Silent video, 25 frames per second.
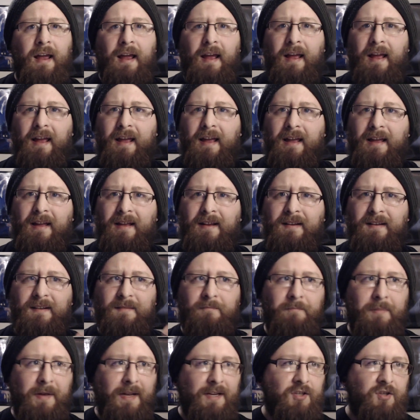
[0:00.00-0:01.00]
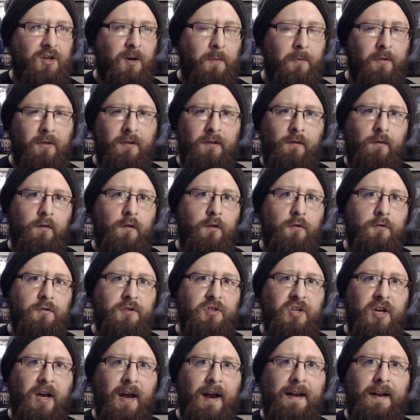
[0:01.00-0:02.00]
and Big Trouble in Little
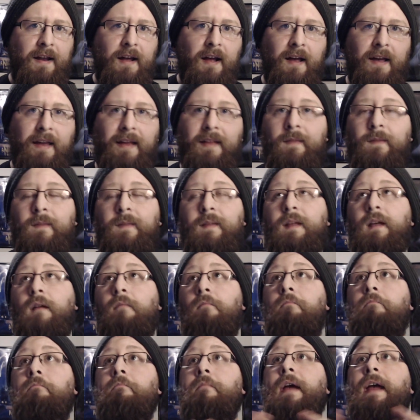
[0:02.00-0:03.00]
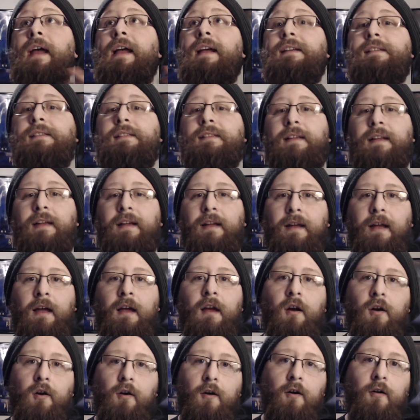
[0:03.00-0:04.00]
China and the amazing
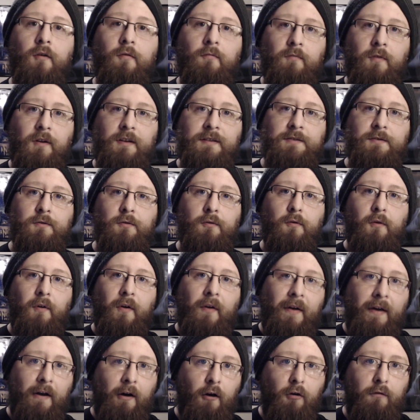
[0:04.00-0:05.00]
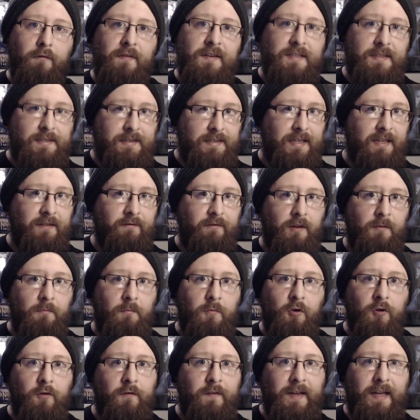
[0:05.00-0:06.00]
Kurt Russell Elvis TV
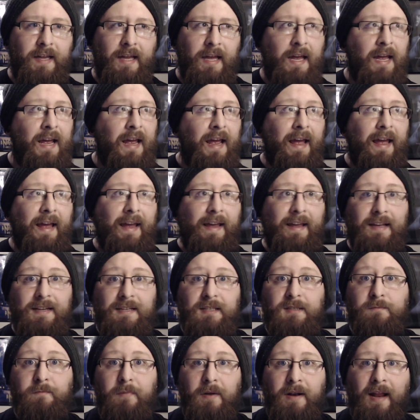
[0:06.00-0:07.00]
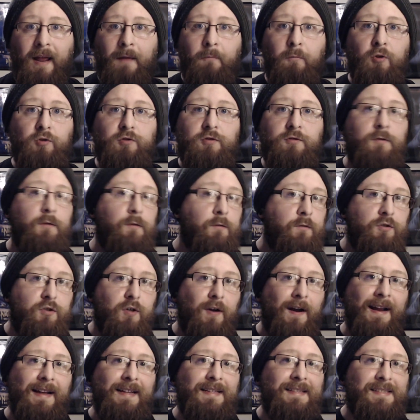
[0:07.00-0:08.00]
movie. He's been able to
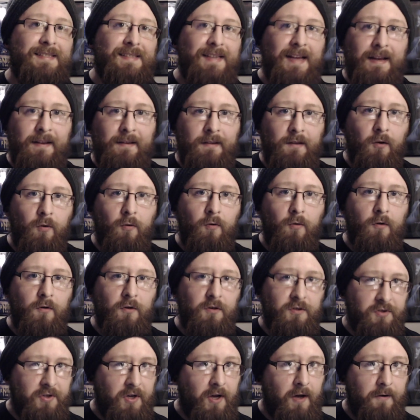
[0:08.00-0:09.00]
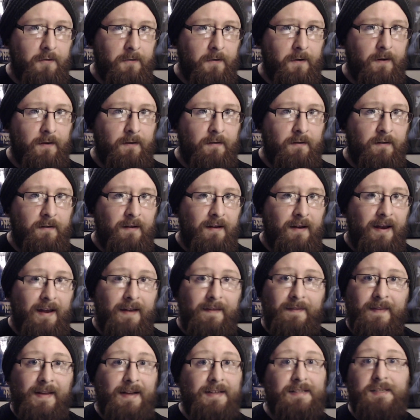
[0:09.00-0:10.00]
transcend the horror genre,
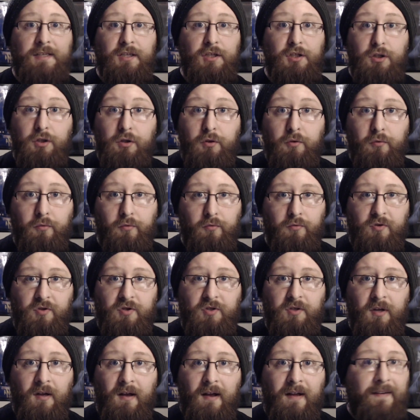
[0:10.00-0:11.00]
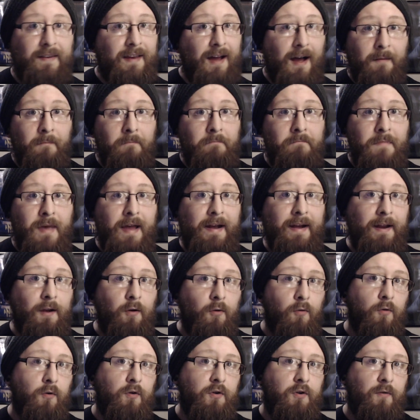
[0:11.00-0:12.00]
and that's huge. Not many
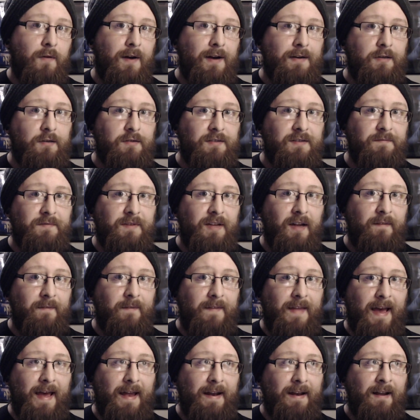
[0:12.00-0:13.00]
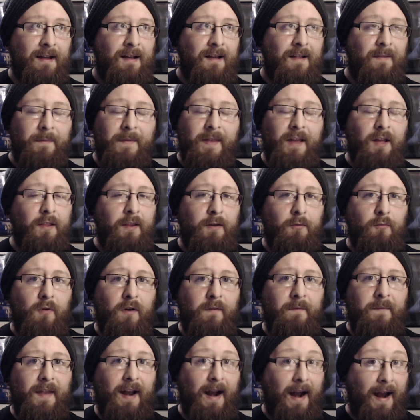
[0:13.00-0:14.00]
horror directors have done that. The only
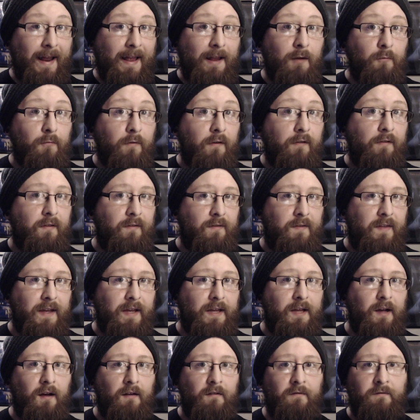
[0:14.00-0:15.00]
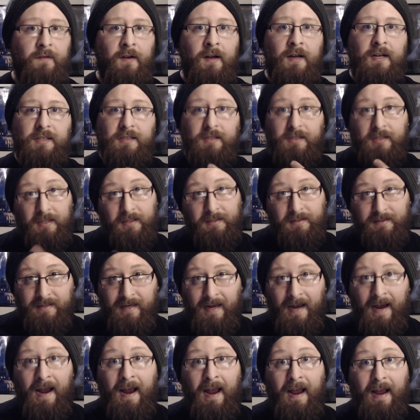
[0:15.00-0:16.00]
one that I can really think of
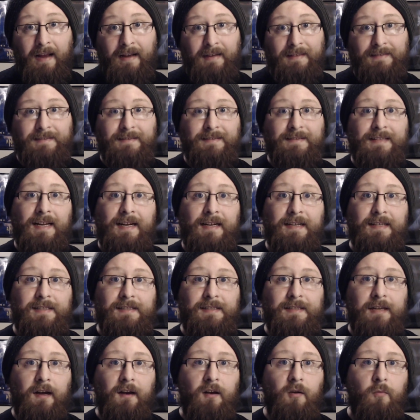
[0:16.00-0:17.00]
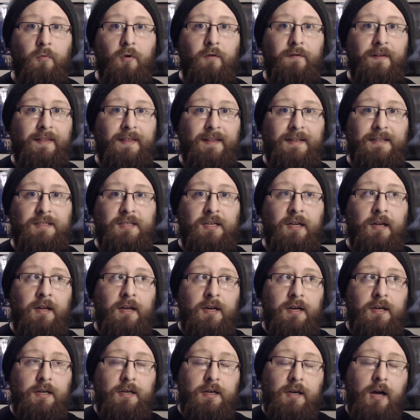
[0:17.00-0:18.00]
today that has done a movie that's
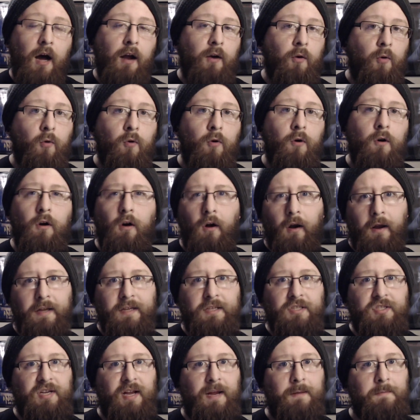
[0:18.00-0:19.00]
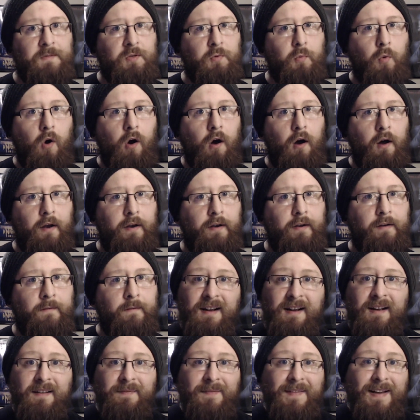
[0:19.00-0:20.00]
not horror is James Wan.
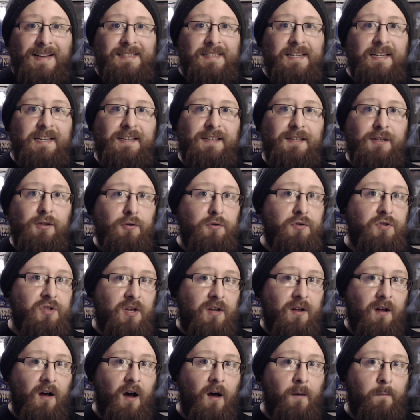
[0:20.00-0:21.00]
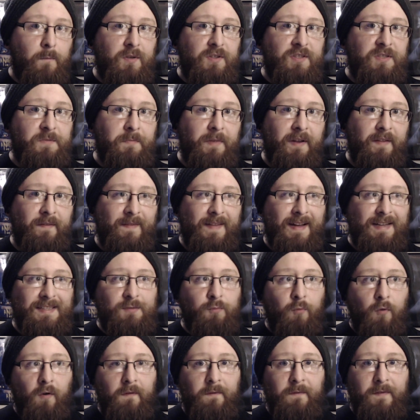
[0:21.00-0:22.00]
That's a huge accomplishment.
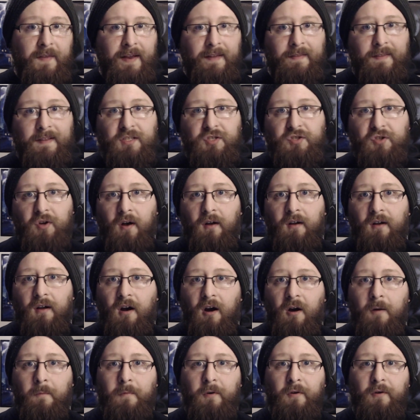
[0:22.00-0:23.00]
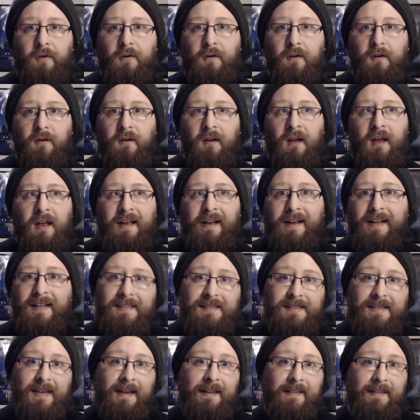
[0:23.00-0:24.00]
That's one thing that John Carpenter can
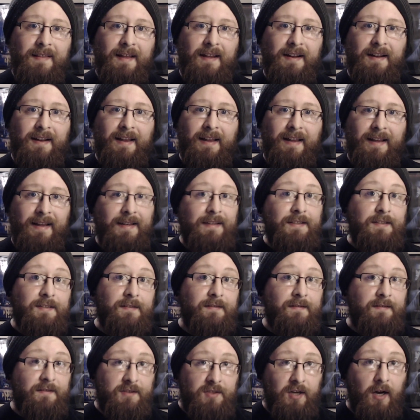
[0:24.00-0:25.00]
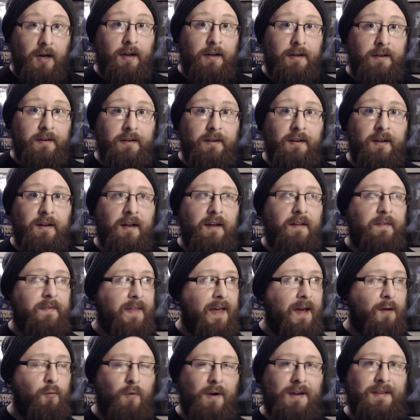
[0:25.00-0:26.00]
say that he's done
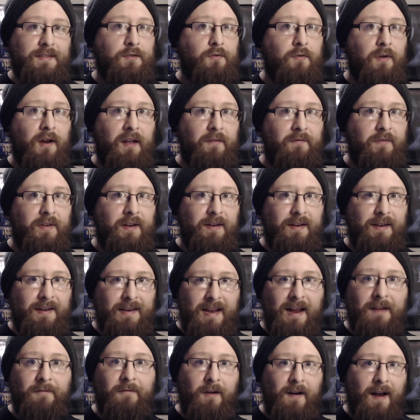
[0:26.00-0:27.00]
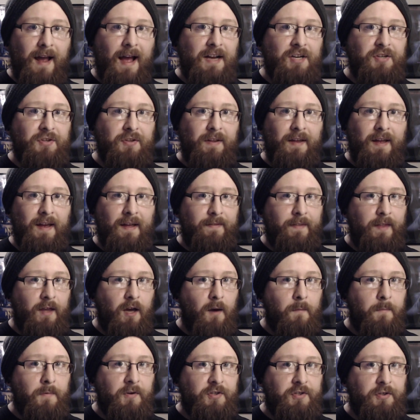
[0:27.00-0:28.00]
that Wes Craven never actually had the
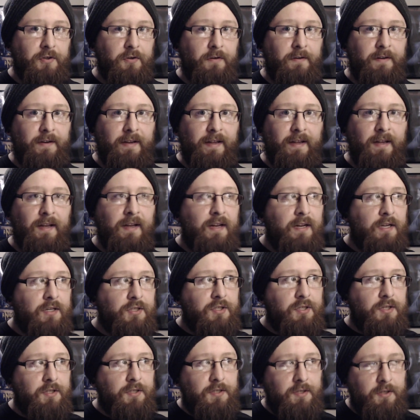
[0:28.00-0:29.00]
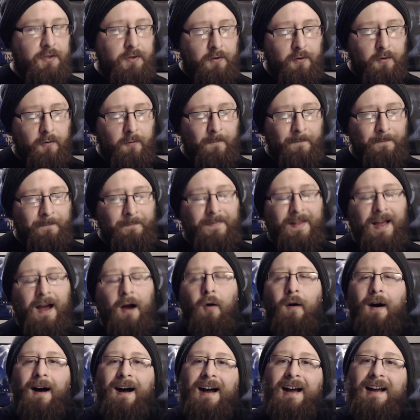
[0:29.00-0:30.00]
opportunity to do.
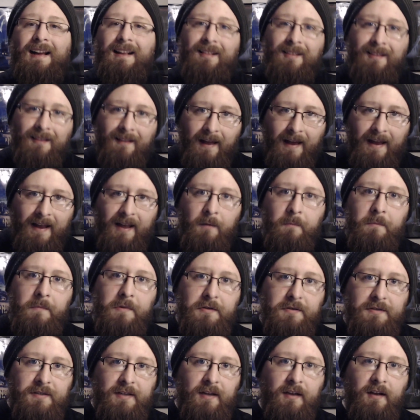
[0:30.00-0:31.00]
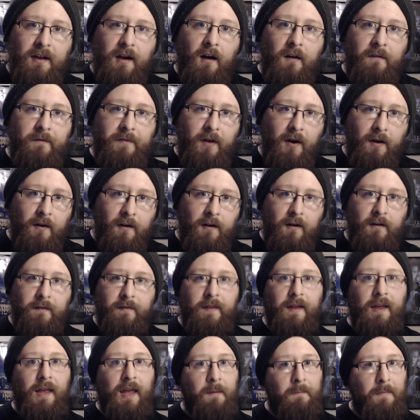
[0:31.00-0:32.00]
Now, I like Music of the Heart
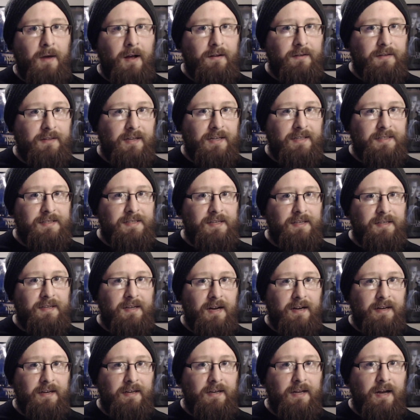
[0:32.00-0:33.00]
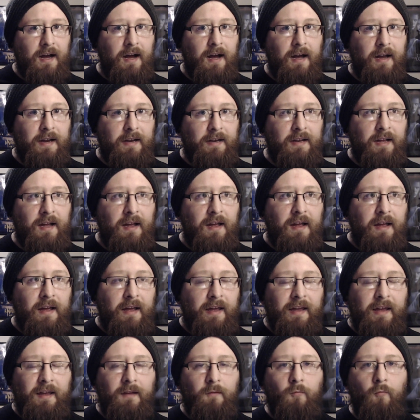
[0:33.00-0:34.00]
that came out in 1999.
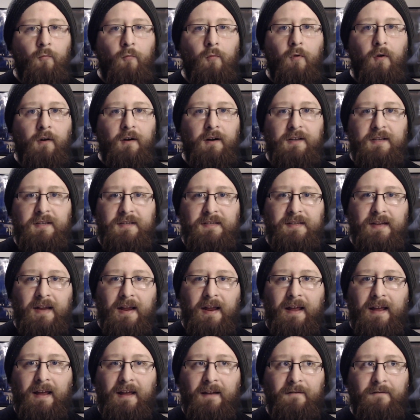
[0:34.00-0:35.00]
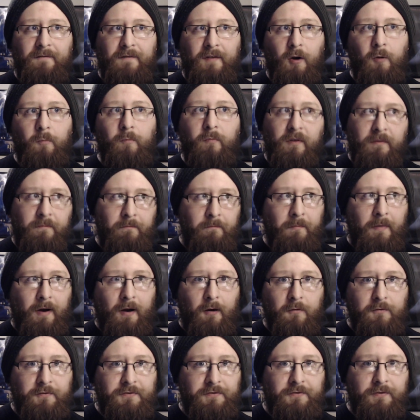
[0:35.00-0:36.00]
It was a film with
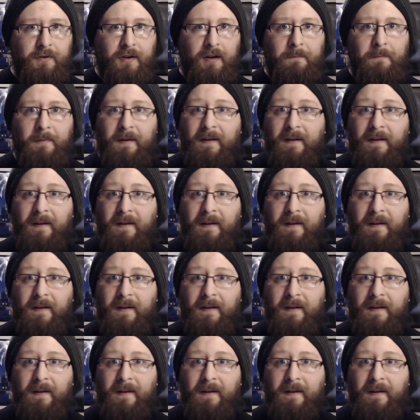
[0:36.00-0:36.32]
Meryl Streep